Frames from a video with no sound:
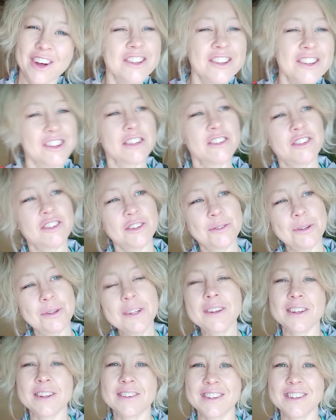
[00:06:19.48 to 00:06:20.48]
She's hunting.
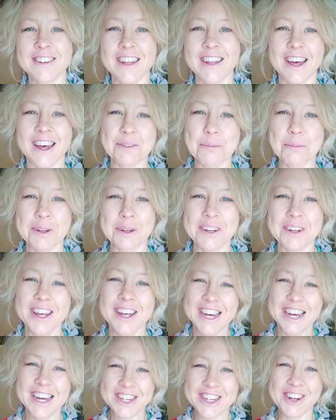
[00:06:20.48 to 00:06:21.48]
She's doing this and that.
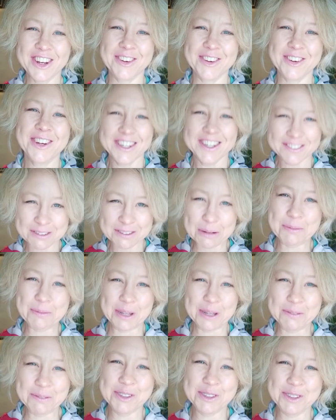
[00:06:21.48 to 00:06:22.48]
But, you know,
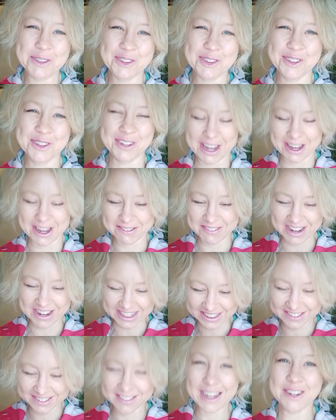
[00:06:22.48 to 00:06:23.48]
sometimes it's good to
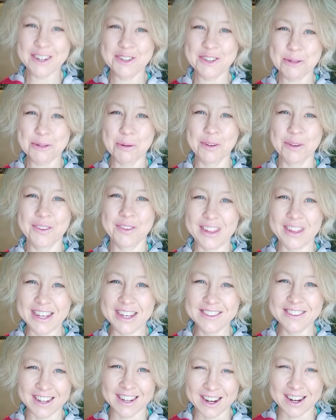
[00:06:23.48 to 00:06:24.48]
have, like, tangible
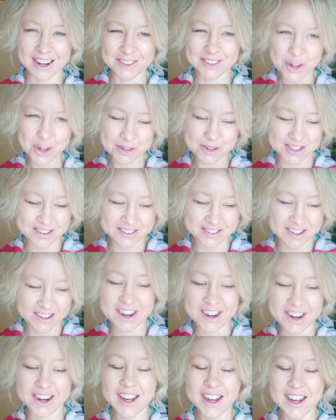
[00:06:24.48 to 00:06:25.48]
things, and I know
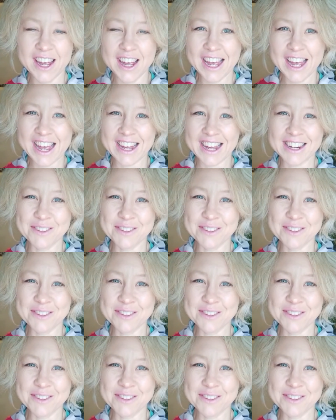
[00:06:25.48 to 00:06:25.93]
she's there.